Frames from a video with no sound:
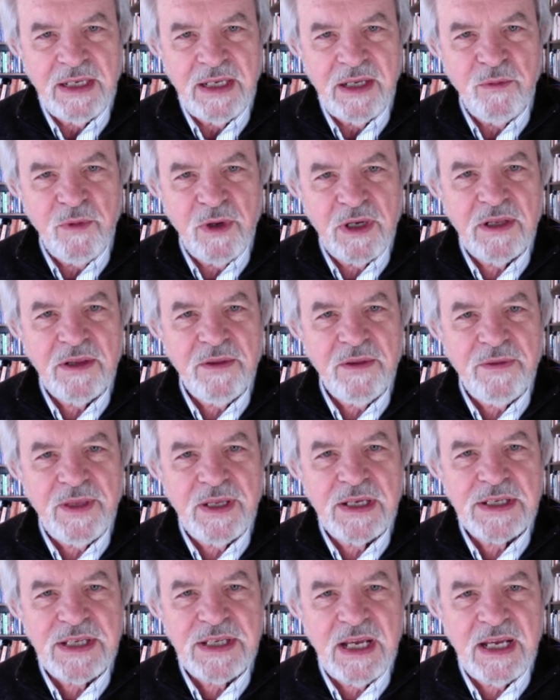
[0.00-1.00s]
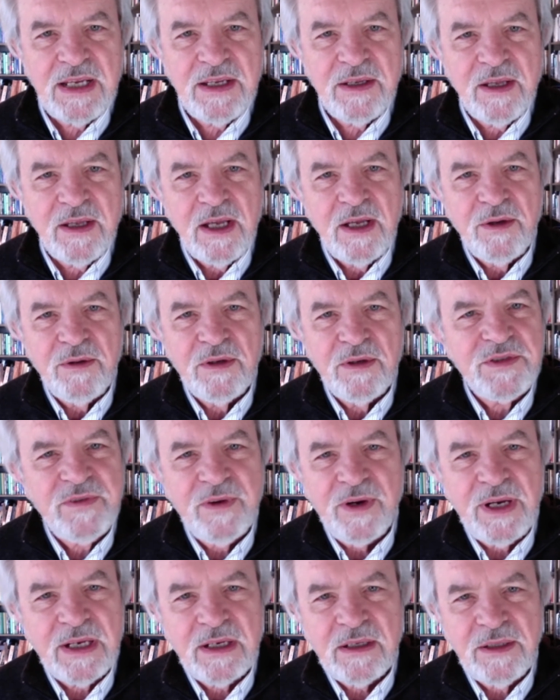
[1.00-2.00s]
And one of the things it was
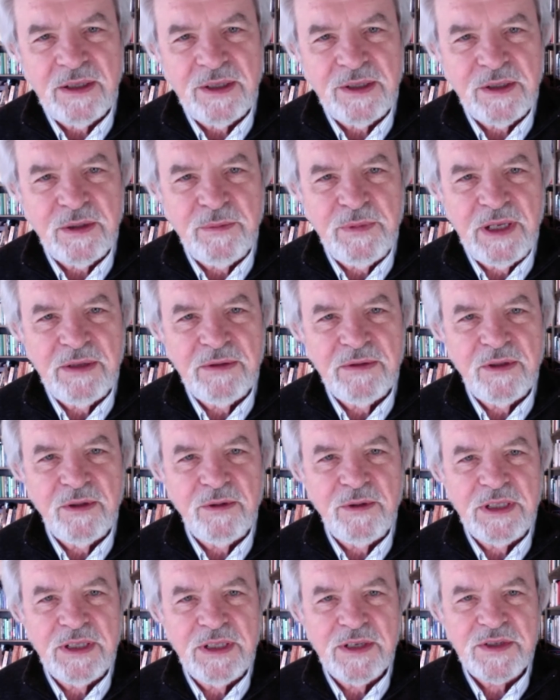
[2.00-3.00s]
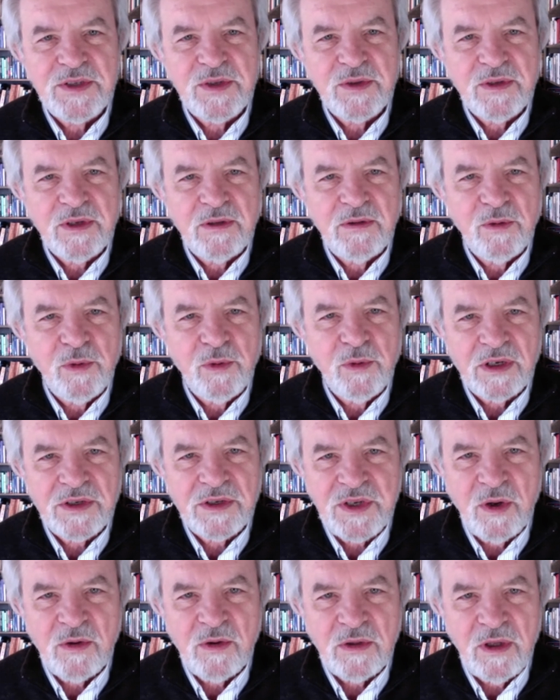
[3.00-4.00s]
very clear to me doing this work
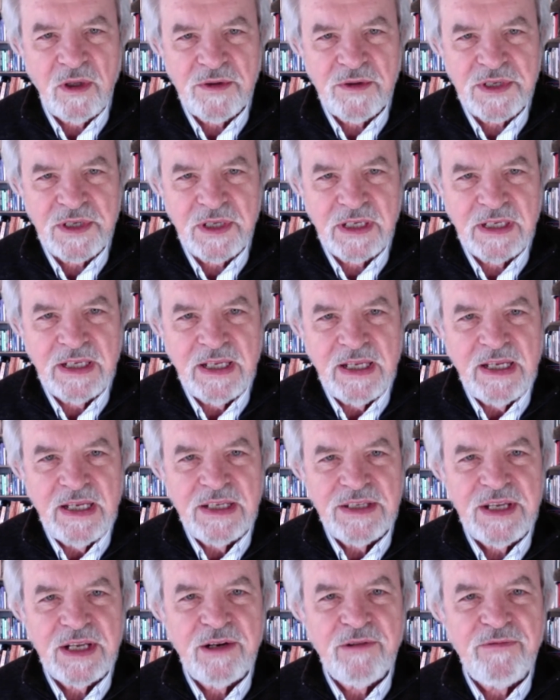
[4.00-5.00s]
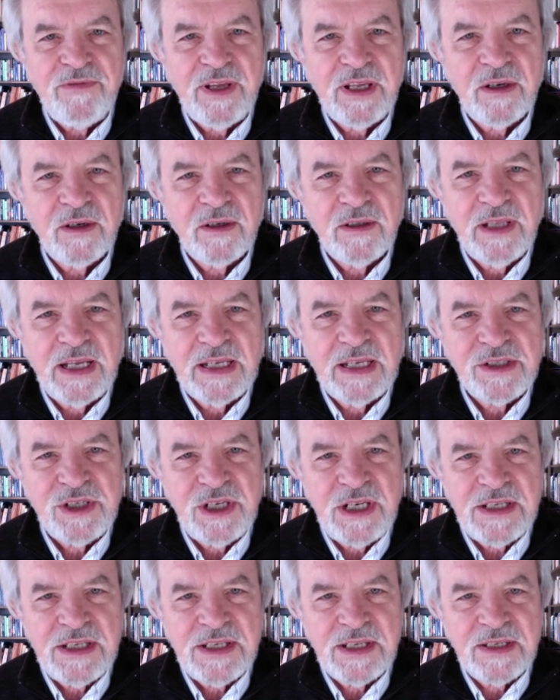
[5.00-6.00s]
so closely, that a figure like
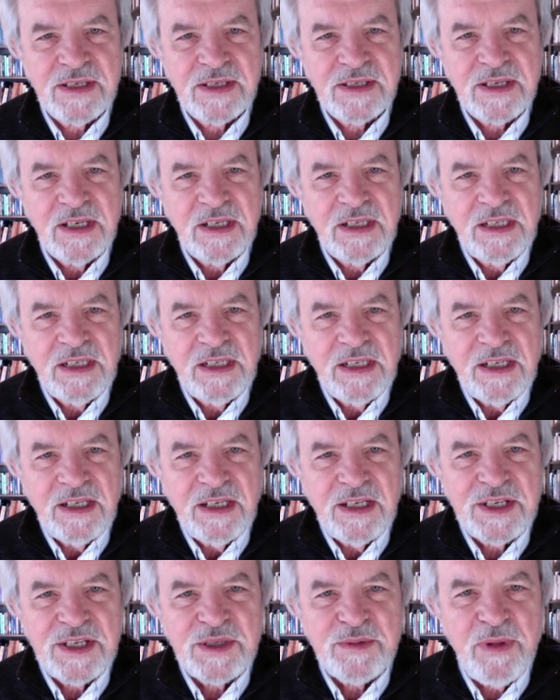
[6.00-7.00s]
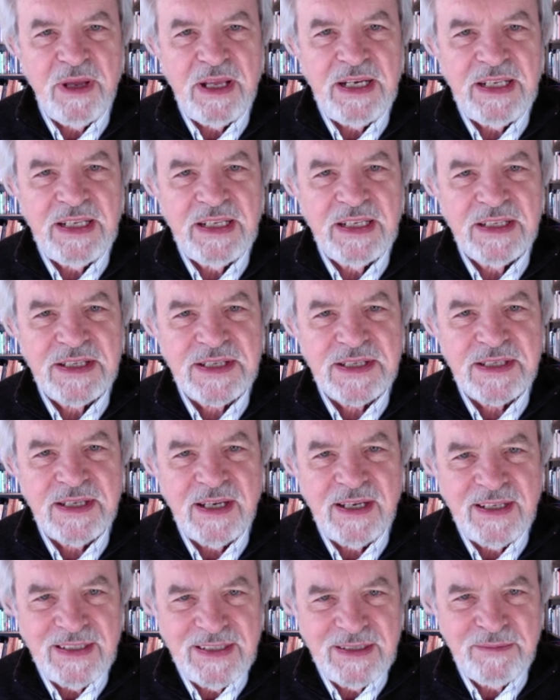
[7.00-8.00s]
Jesus is spending his
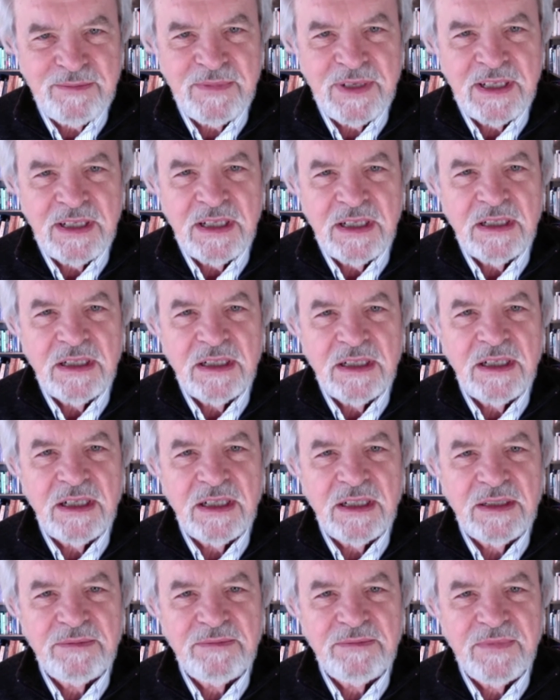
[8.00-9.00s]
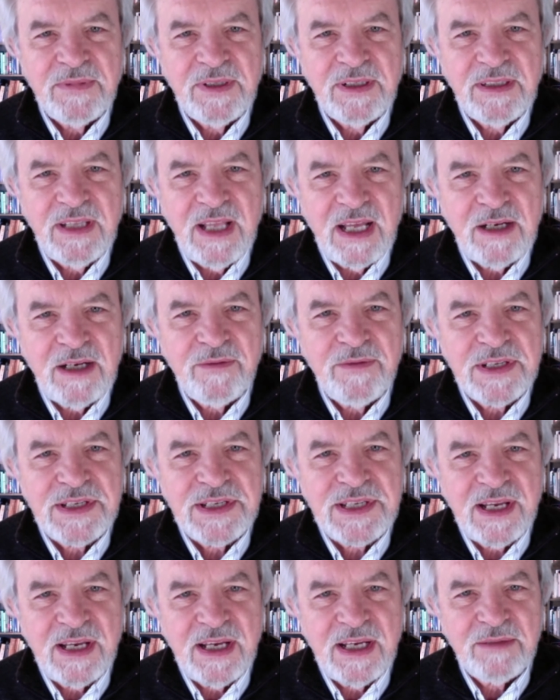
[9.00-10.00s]
time, a lot of his
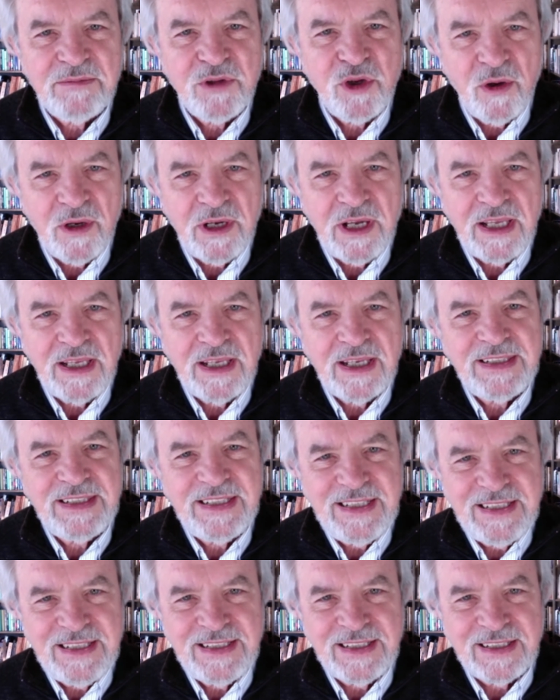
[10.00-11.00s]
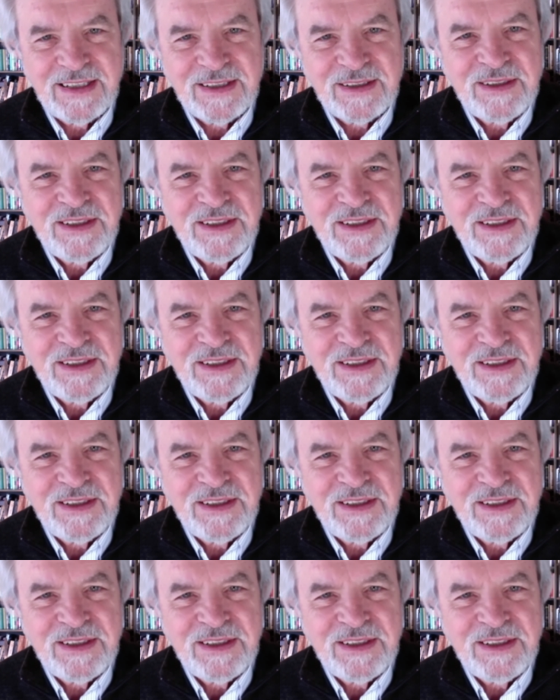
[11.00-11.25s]
time, cooking and eating.